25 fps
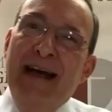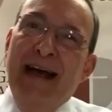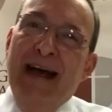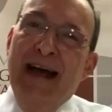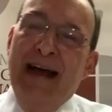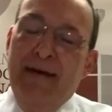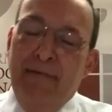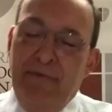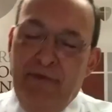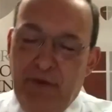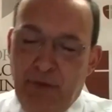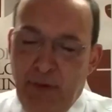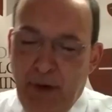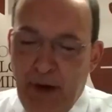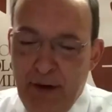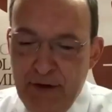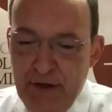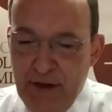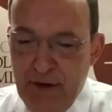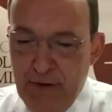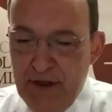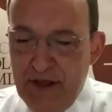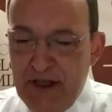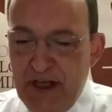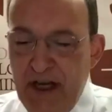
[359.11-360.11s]
have thrown
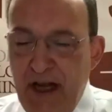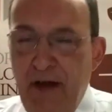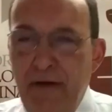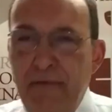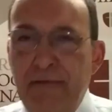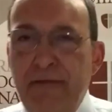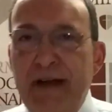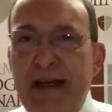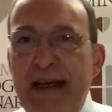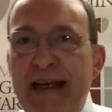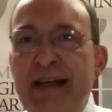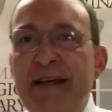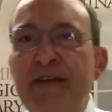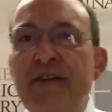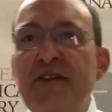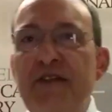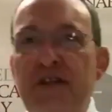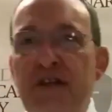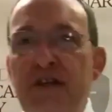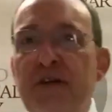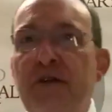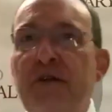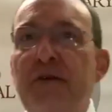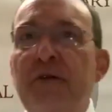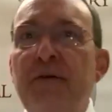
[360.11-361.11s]
yourself
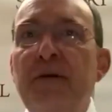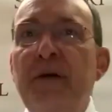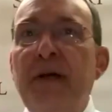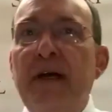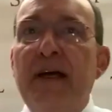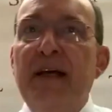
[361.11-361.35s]
into